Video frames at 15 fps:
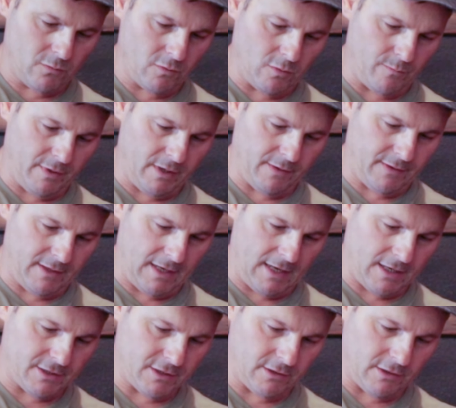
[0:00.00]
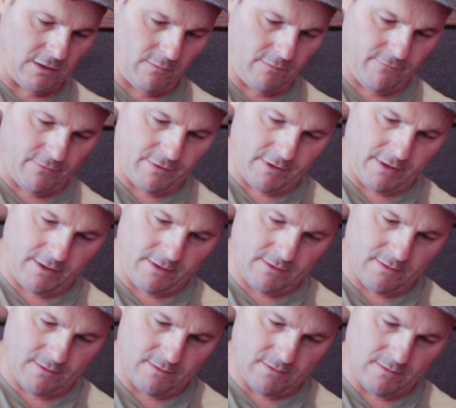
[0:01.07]
when we get the action going for the
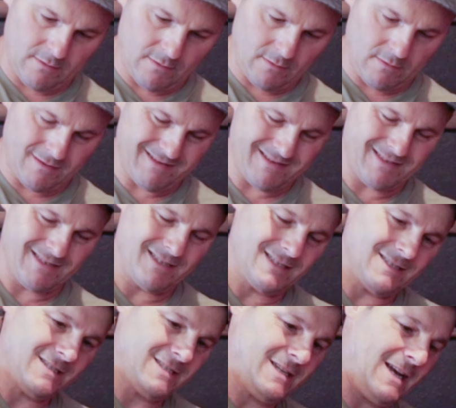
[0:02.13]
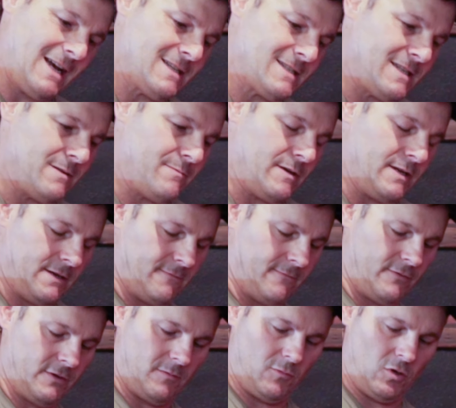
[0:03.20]
chassis, but
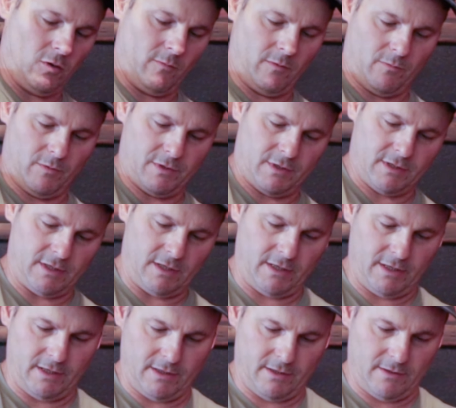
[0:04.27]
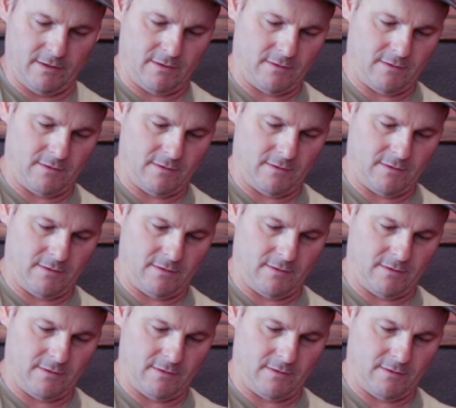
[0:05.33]
for the moment we're just going to need